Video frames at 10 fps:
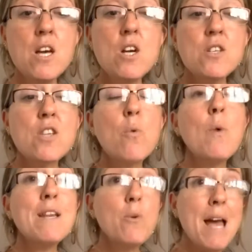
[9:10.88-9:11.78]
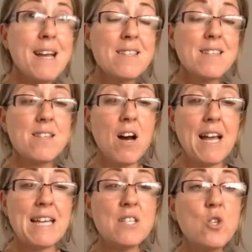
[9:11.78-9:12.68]
So when you
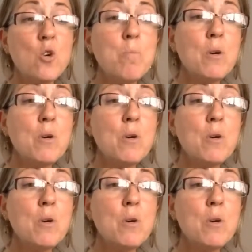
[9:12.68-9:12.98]
exercise, your body